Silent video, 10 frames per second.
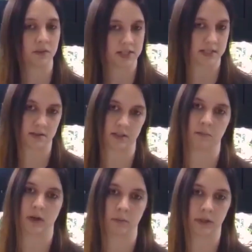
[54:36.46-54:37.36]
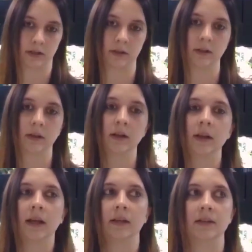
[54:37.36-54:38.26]
to sell to the public.
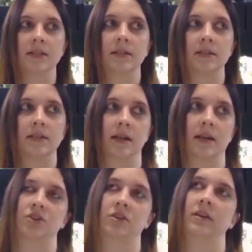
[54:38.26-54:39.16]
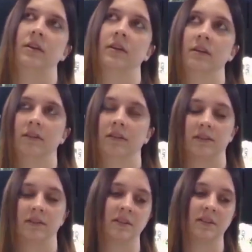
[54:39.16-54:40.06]
And this is actually a
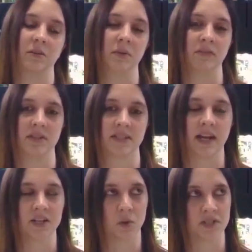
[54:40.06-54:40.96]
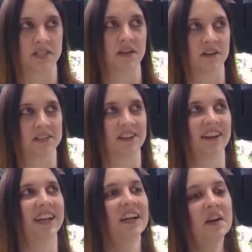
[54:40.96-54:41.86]
little bit of a side twist here,
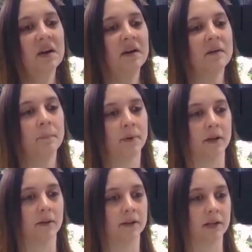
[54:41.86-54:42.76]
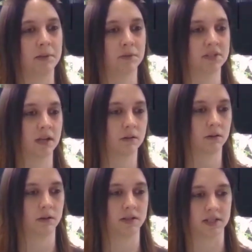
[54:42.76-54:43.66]
sorry. But a lot of people say,
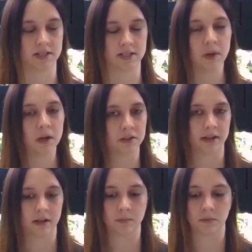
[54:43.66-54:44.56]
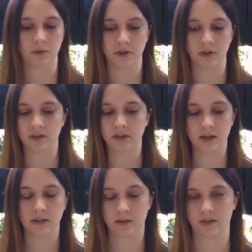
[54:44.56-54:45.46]
oh, it's a smuggled animal. You're
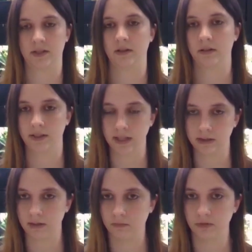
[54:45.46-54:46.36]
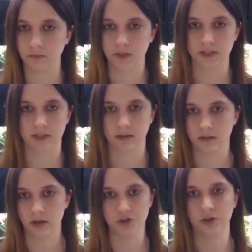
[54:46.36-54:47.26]
not allowed to get them from because the
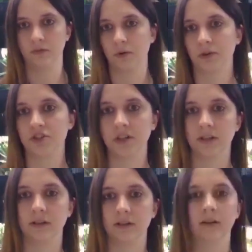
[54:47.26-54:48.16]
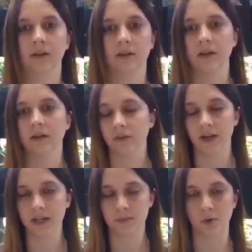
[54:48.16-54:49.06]
country of origin never
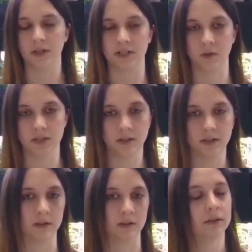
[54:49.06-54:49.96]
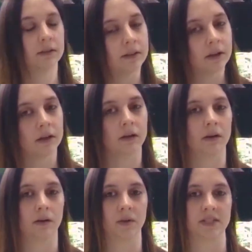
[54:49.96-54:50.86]
export it, so it's illegal. Not
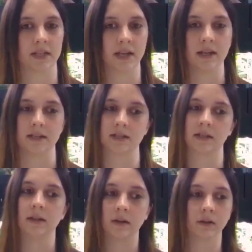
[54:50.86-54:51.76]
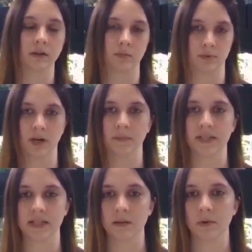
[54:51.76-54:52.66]
always the case. And they're a prime
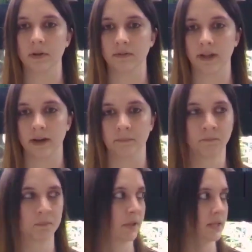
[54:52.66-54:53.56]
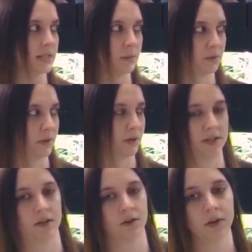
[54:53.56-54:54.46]
example of that. Same with my
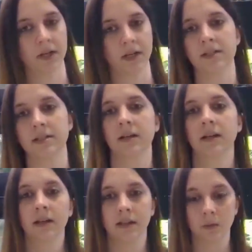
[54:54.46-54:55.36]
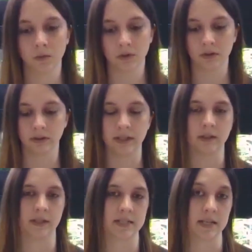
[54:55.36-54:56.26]
red-tailed greens. They were
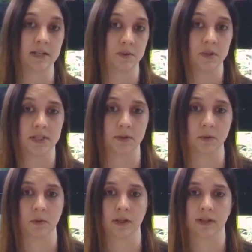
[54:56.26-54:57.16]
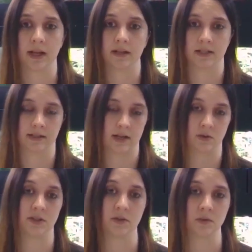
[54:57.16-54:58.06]
legally sent to a zoo that is
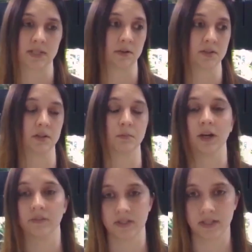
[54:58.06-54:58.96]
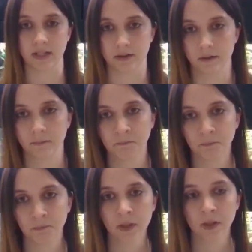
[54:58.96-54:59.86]
allowed to sell to the private sector.
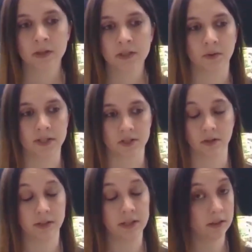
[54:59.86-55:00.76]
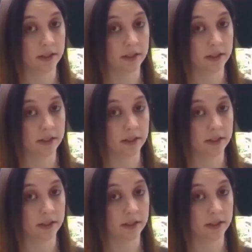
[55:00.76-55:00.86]
So these are legally